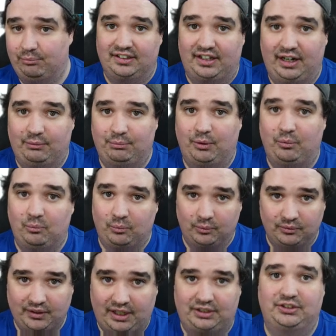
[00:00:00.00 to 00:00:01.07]
The camera will
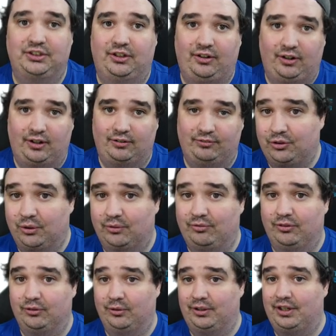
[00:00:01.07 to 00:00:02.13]
not shut off. So if
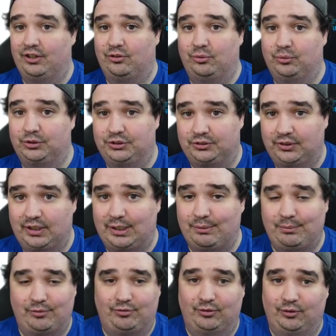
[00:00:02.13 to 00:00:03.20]
you're looking to stream,
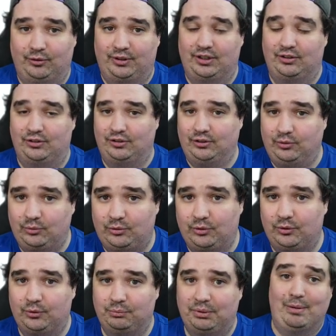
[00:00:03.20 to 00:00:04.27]
if you're looking to
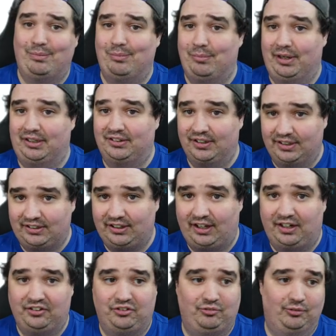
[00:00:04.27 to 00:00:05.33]
YouTube, maybe make
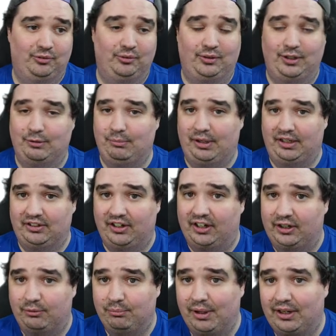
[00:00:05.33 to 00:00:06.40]
TikToks, if you're looking to make a
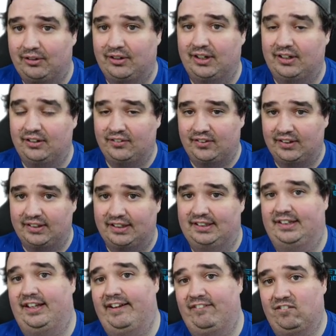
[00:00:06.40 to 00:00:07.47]
documentary, anything like
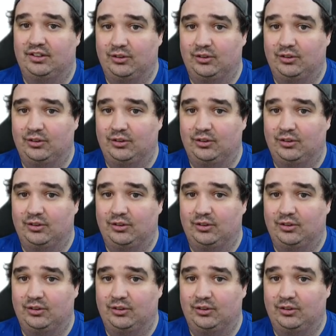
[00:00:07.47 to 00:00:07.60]
that,